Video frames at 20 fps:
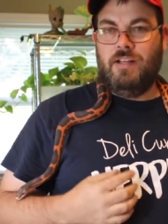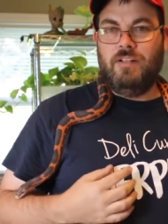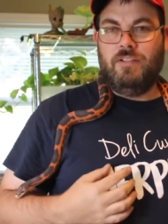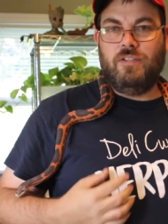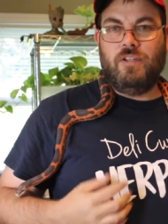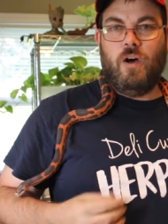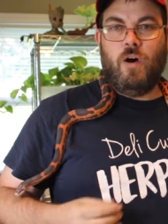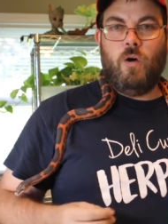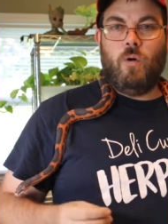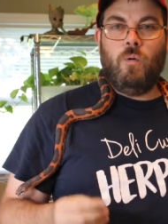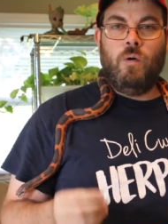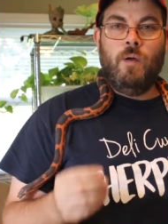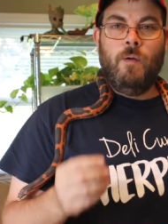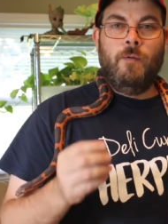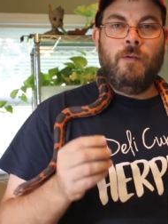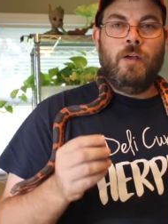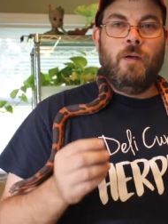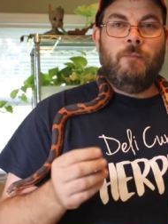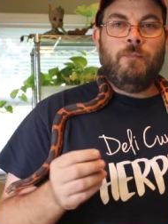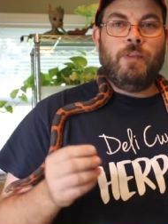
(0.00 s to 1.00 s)
So
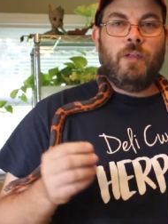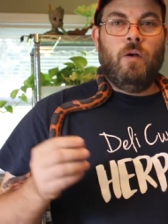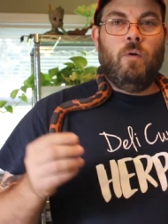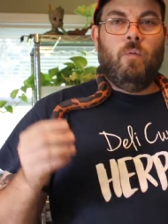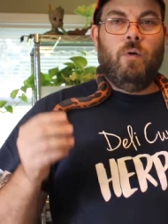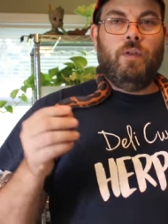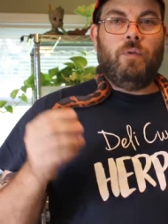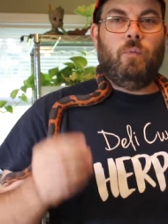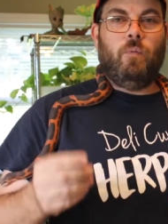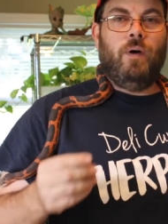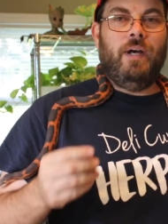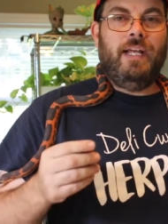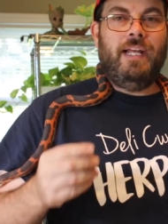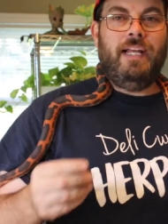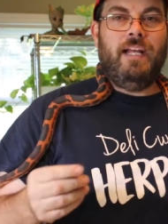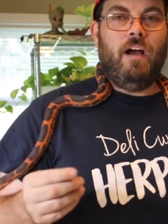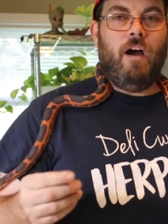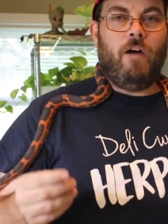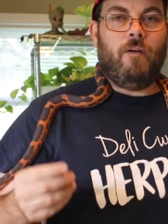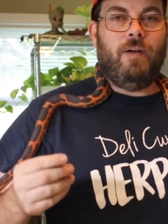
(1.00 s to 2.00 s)
with what
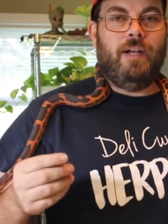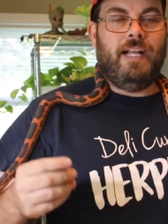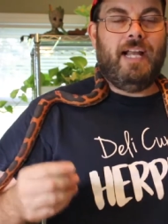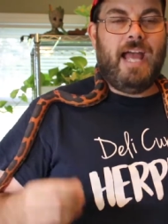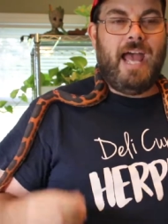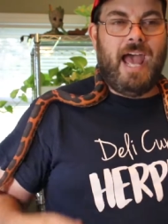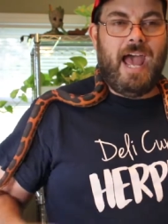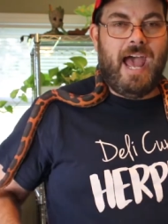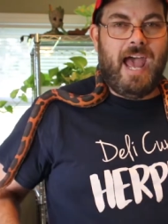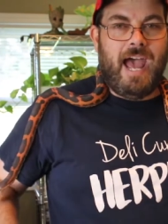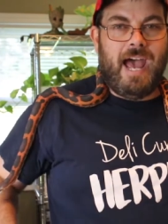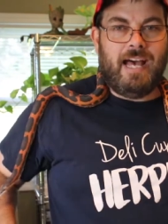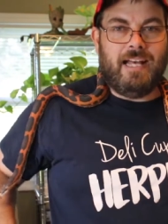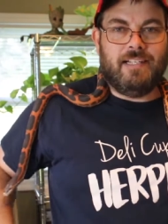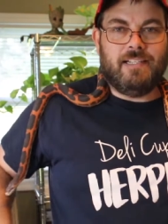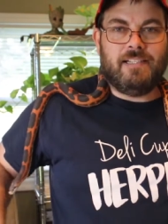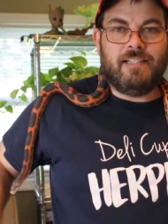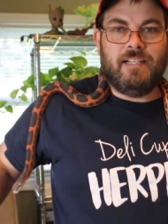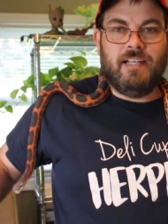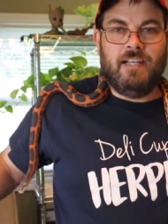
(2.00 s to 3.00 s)
he already
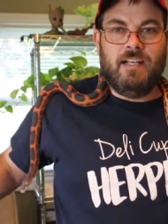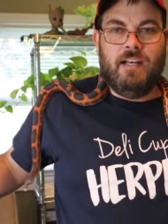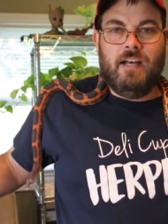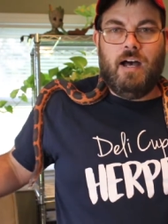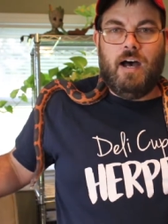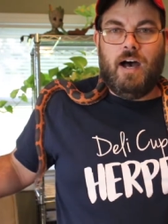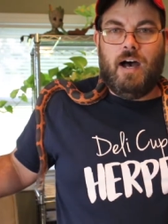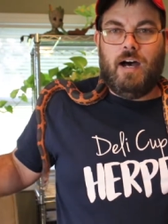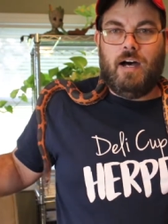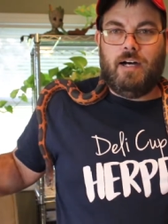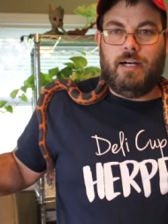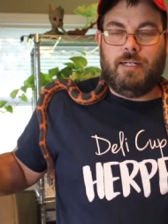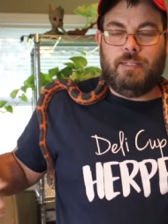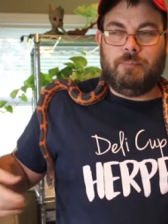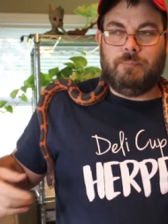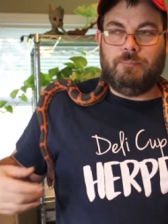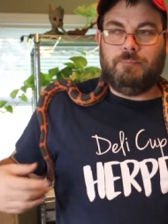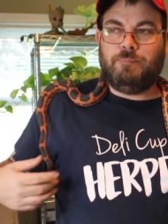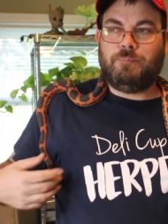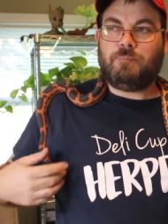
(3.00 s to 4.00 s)
has,
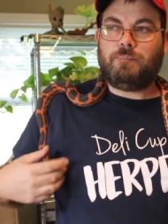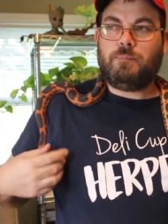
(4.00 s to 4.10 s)
and